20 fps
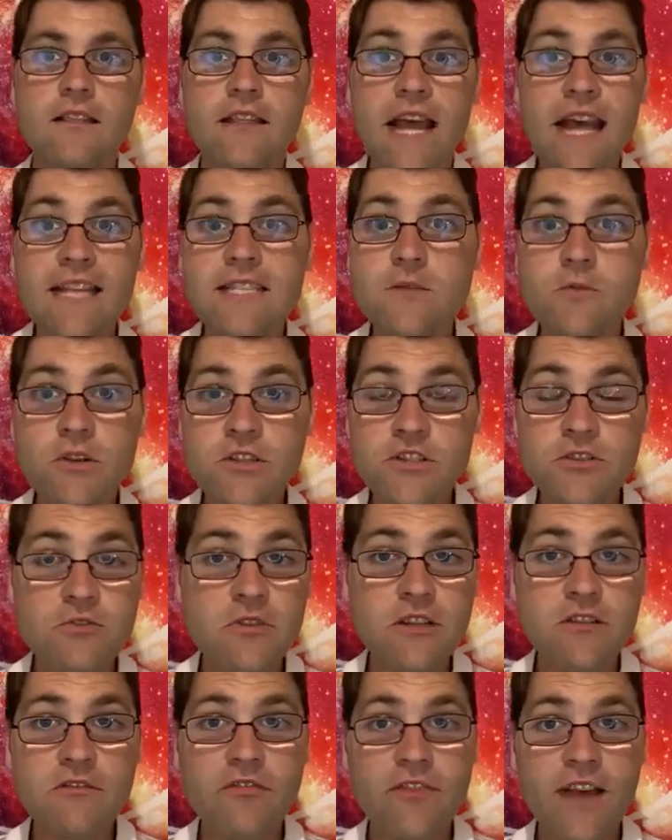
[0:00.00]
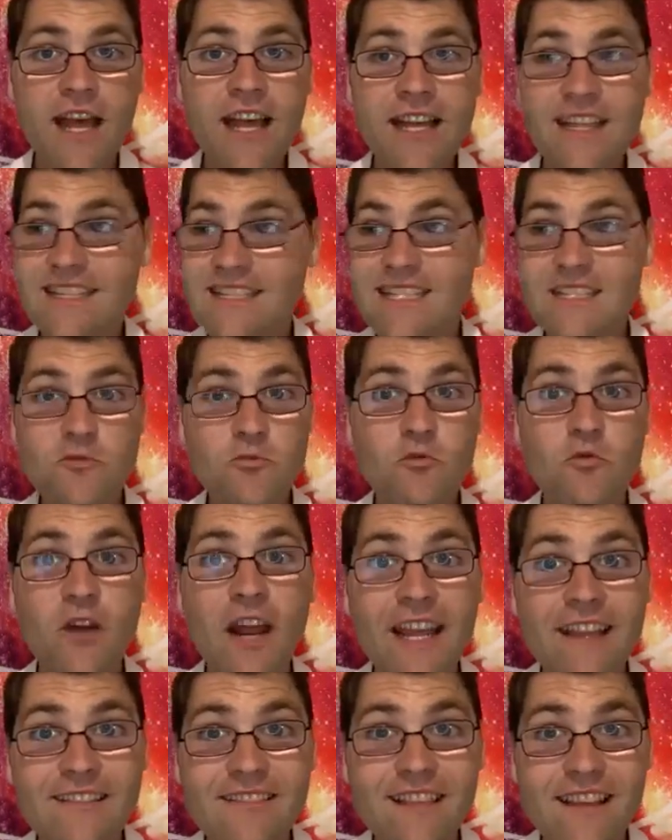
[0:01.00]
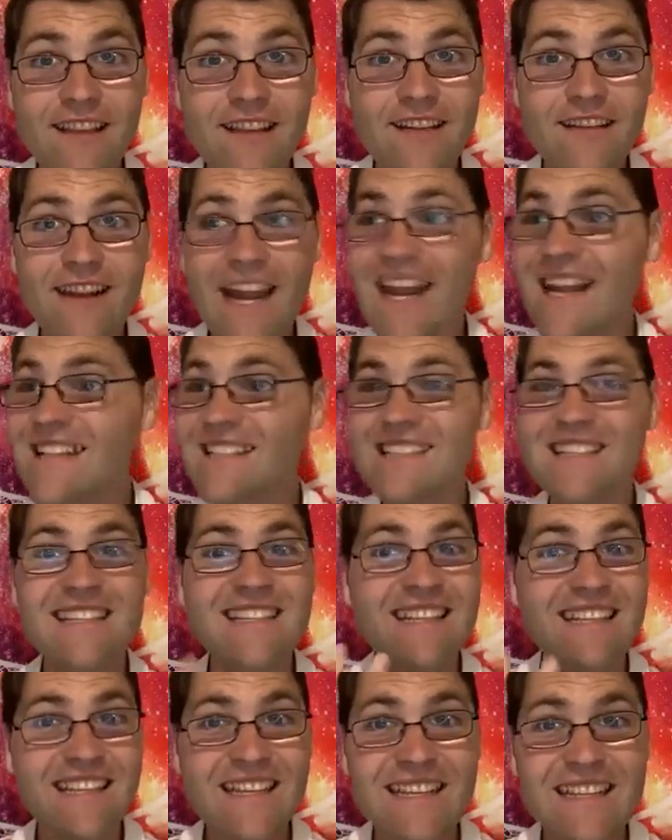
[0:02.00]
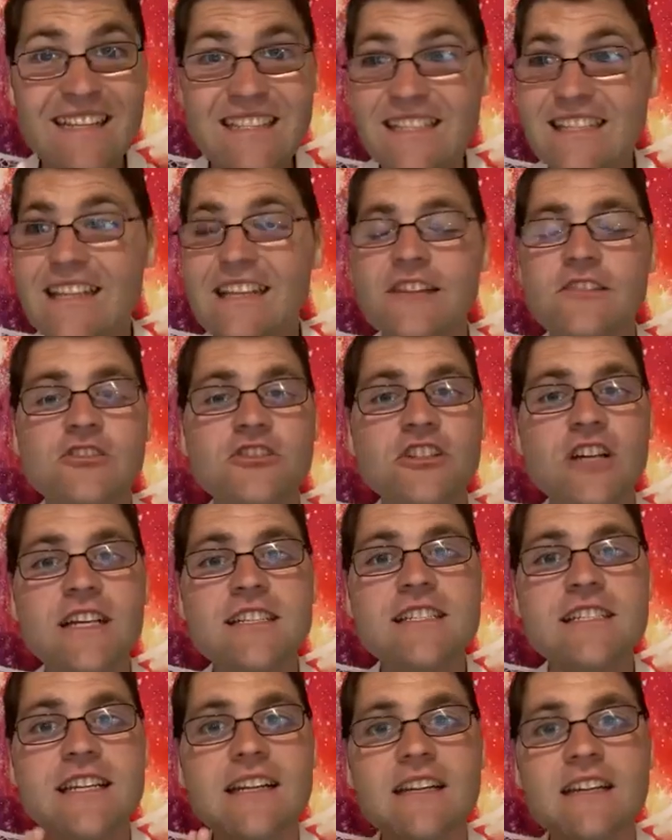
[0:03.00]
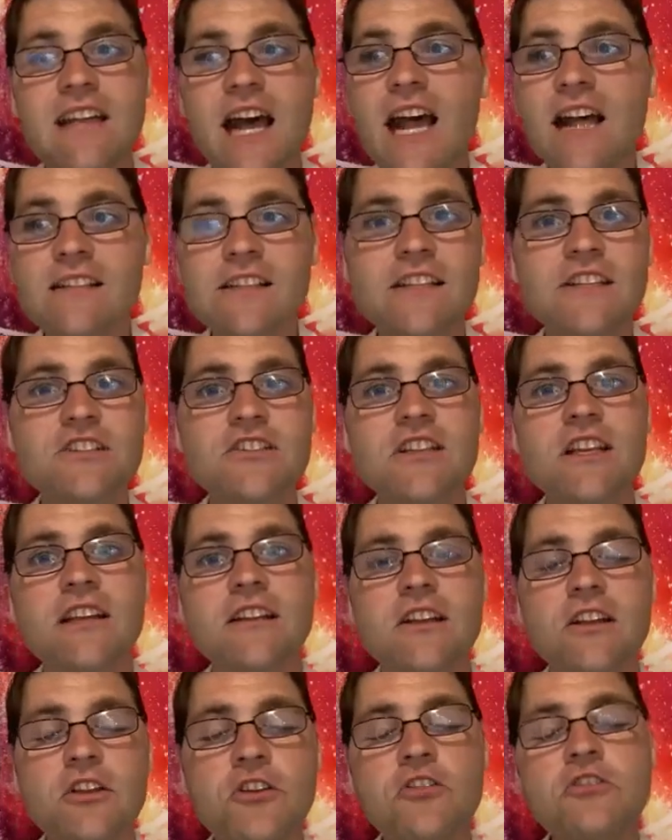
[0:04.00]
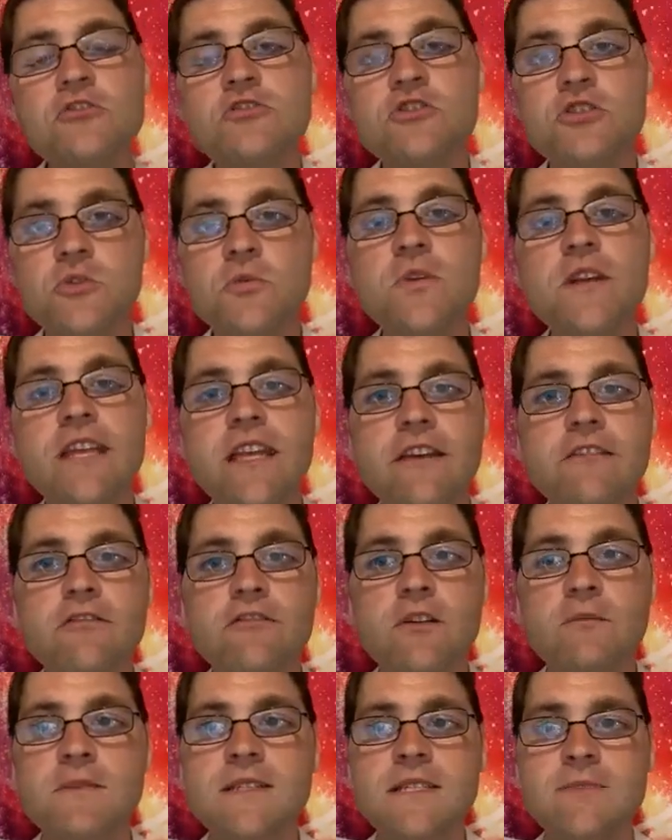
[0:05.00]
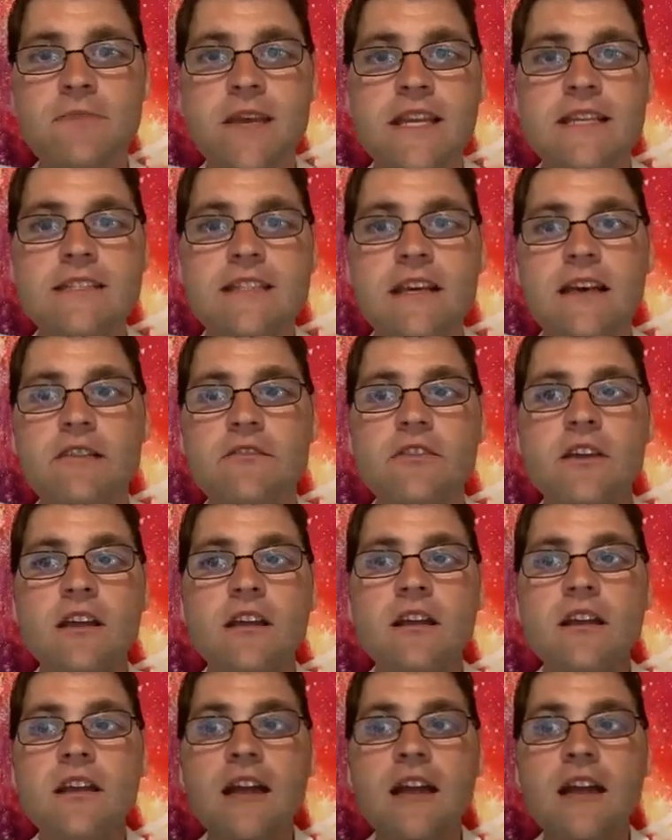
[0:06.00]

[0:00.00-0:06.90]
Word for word: that's what you can find. It's right there. And it's easy. Just acknowledge that you're doing it from a space of,